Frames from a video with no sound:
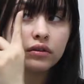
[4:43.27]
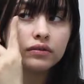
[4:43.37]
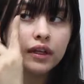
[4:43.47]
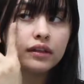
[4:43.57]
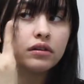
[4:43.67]
of
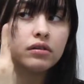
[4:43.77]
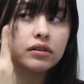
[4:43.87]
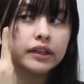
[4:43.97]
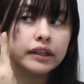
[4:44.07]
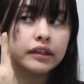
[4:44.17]
like go
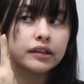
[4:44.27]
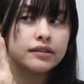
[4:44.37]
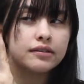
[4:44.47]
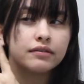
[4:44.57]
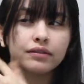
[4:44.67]
like
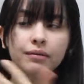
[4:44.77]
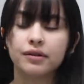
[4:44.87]
this, if that